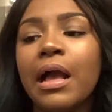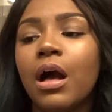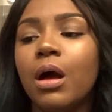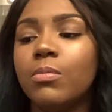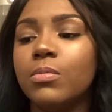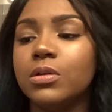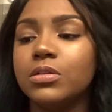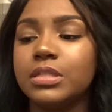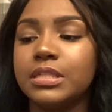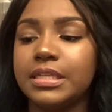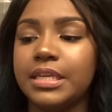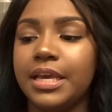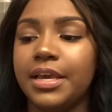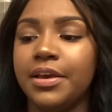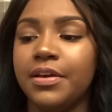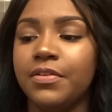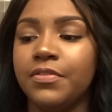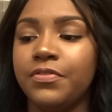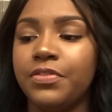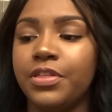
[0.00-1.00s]
almost
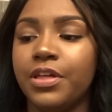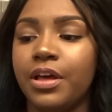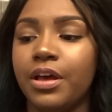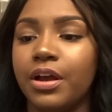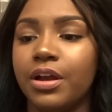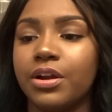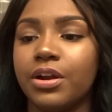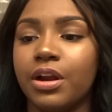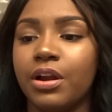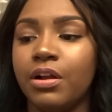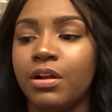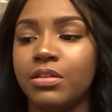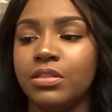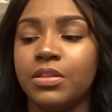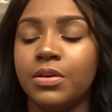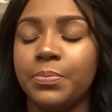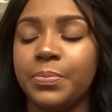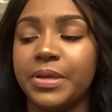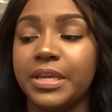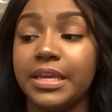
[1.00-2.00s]
give the girl in
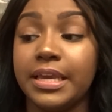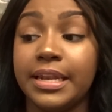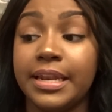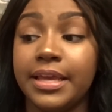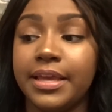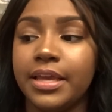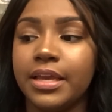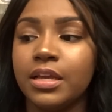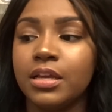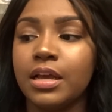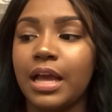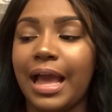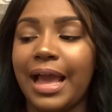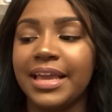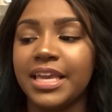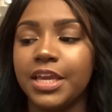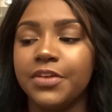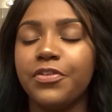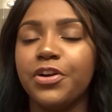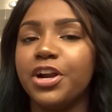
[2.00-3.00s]
the beginning,
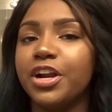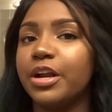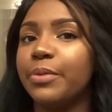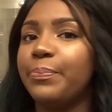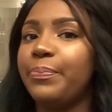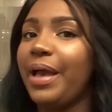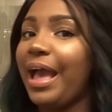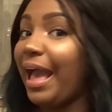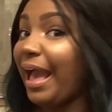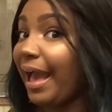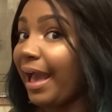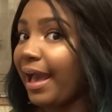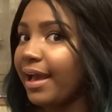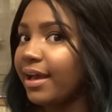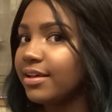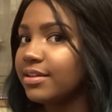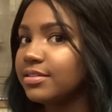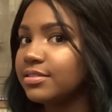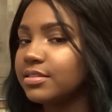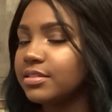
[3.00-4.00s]
I give her a
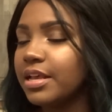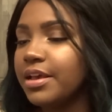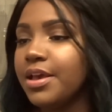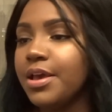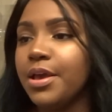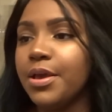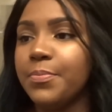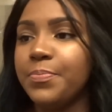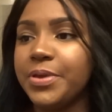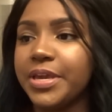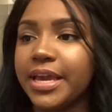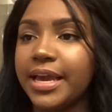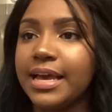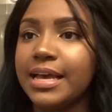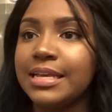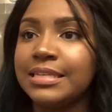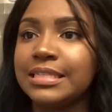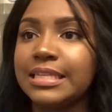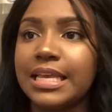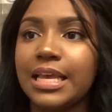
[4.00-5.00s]
pass,
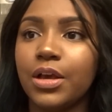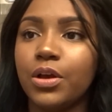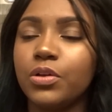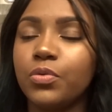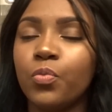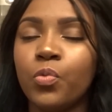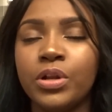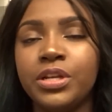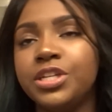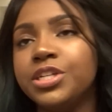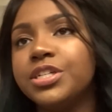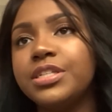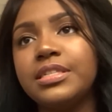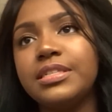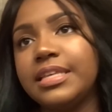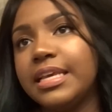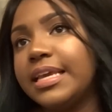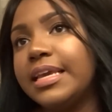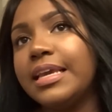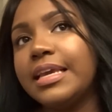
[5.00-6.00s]
because when you're
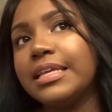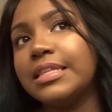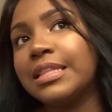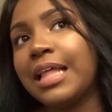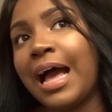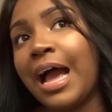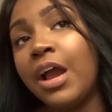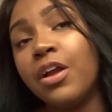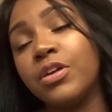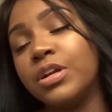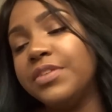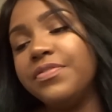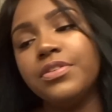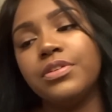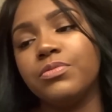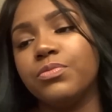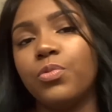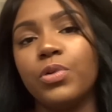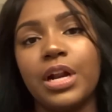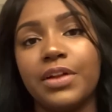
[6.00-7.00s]
singing live, or
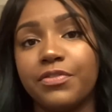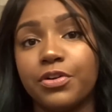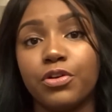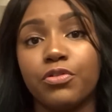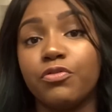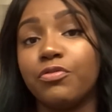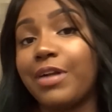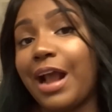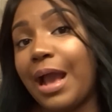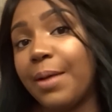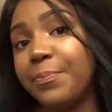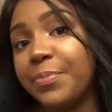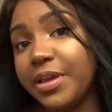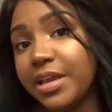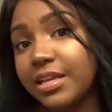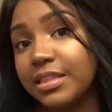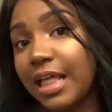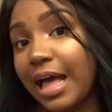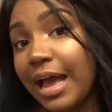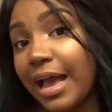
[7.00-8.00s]
even whatever,
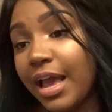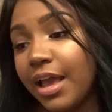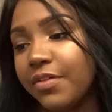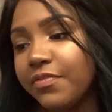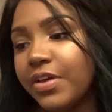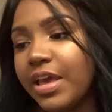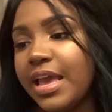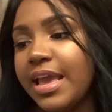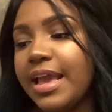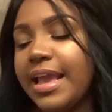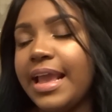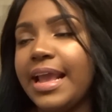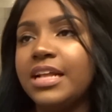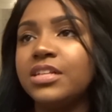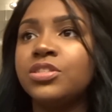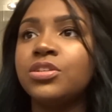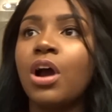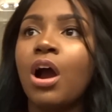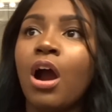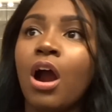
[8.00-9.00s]
rapping live,
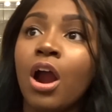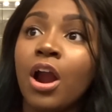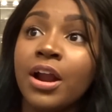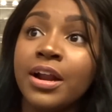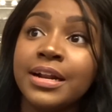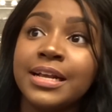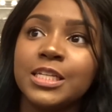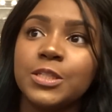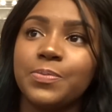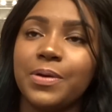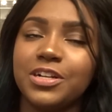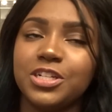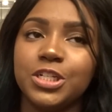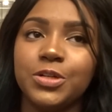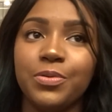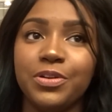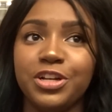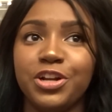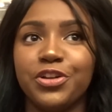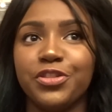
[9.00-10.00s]
it's hard,
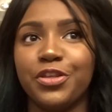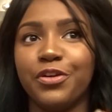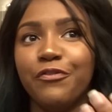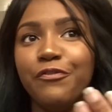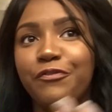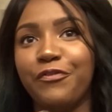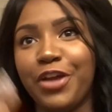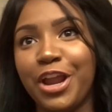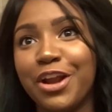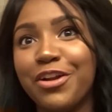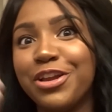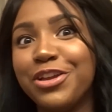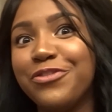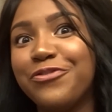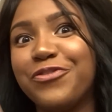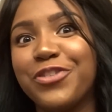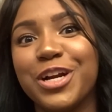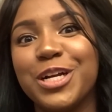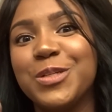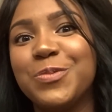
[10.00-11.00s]
especially when you're the very
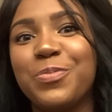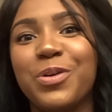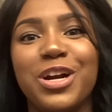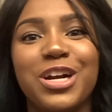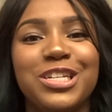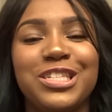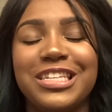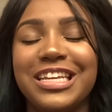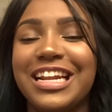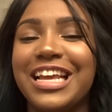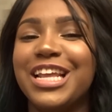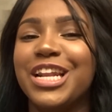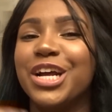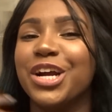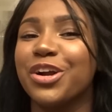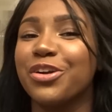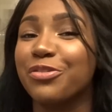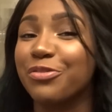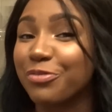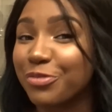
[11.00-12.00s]
first person in
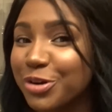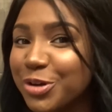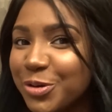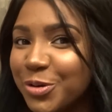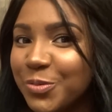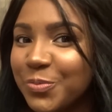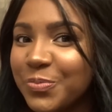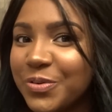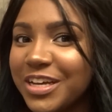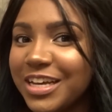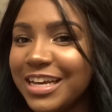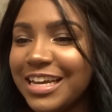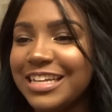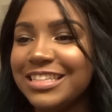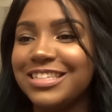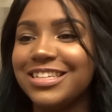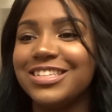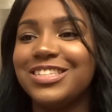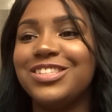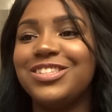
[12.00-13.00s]
a group,
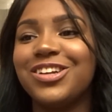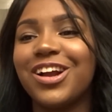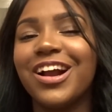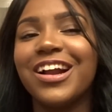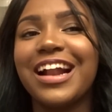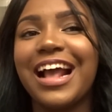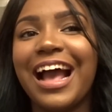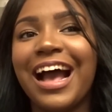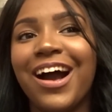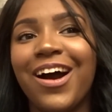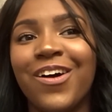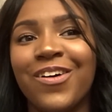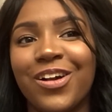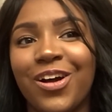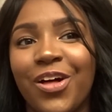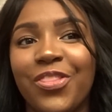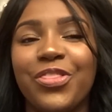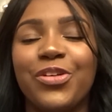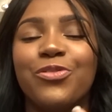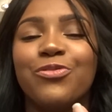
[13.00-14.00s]
to start out
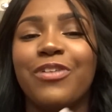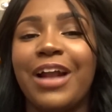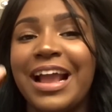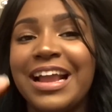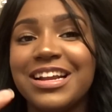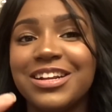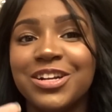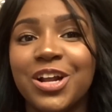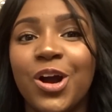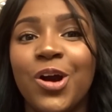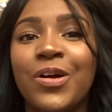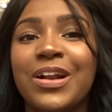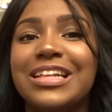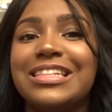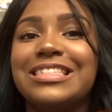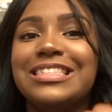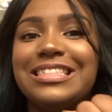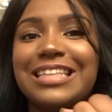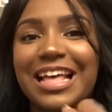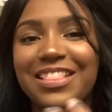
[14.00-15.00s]
on the right note
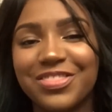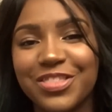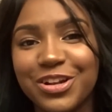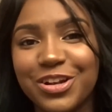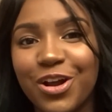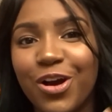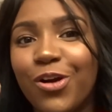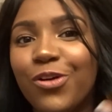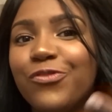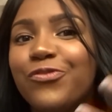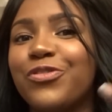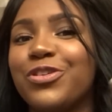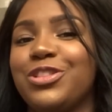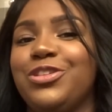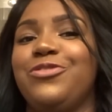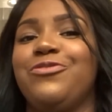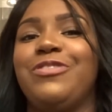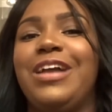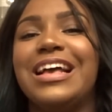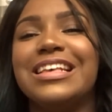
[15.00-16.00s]
and set the note for
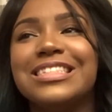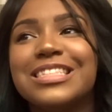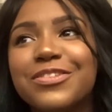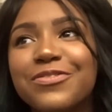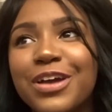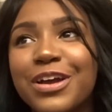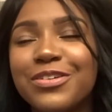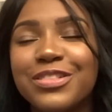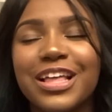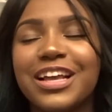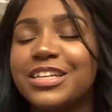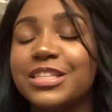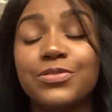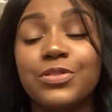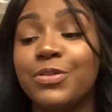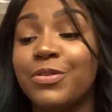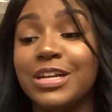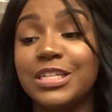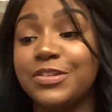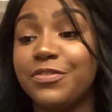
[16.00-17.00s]
the rest of it, like
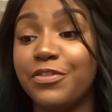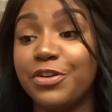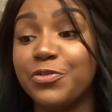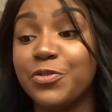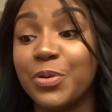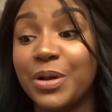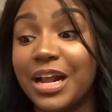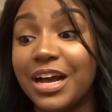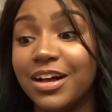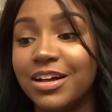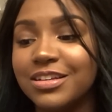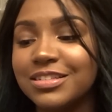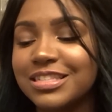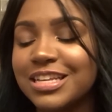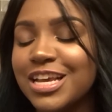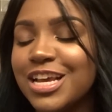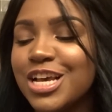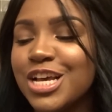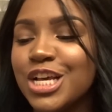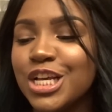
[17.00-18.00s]
the rest of everyone
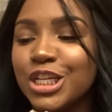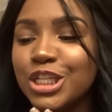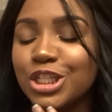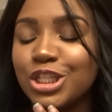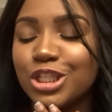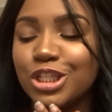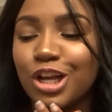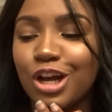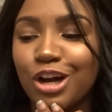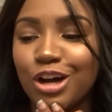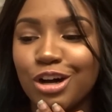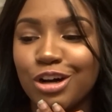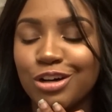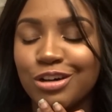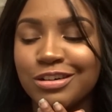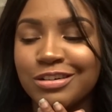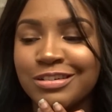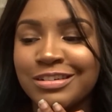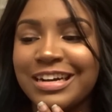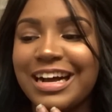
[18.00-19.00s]
else. So
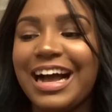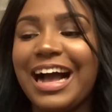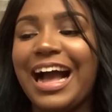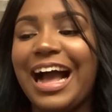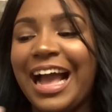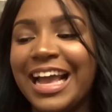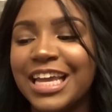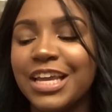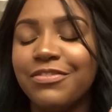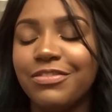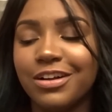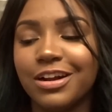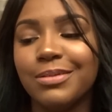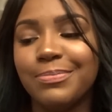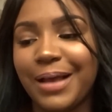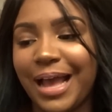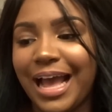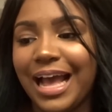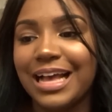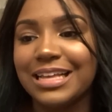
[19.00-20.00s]
I give her
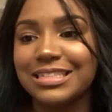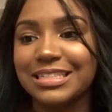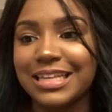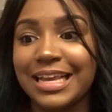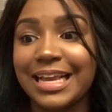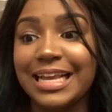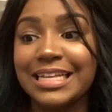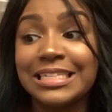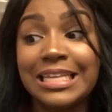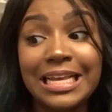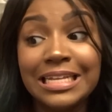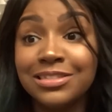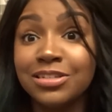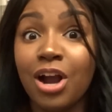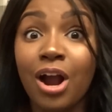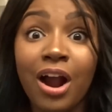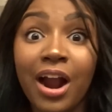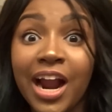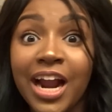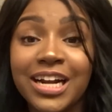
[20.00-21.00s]
a pass. Like, it's
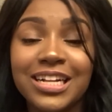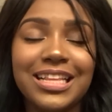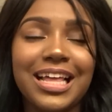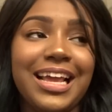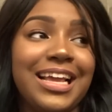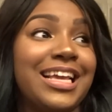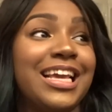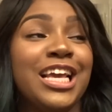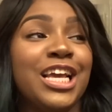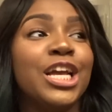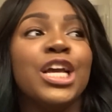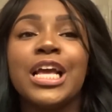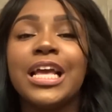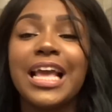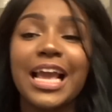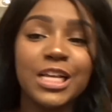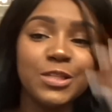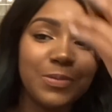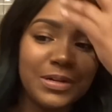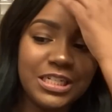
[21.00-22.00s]
hard, like,
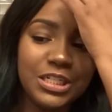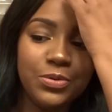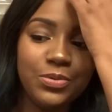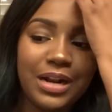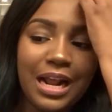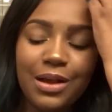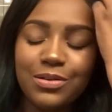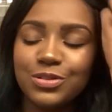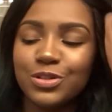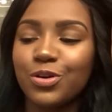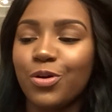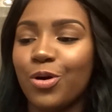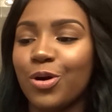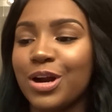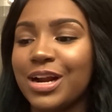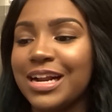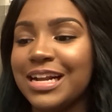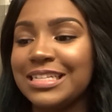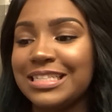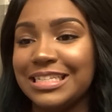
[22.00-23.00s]
especially when I was in
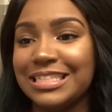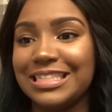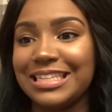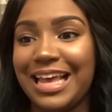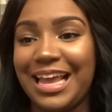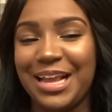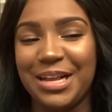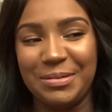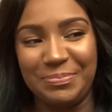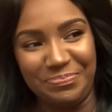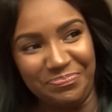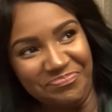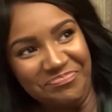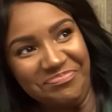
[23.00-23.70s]
chorus, it's like,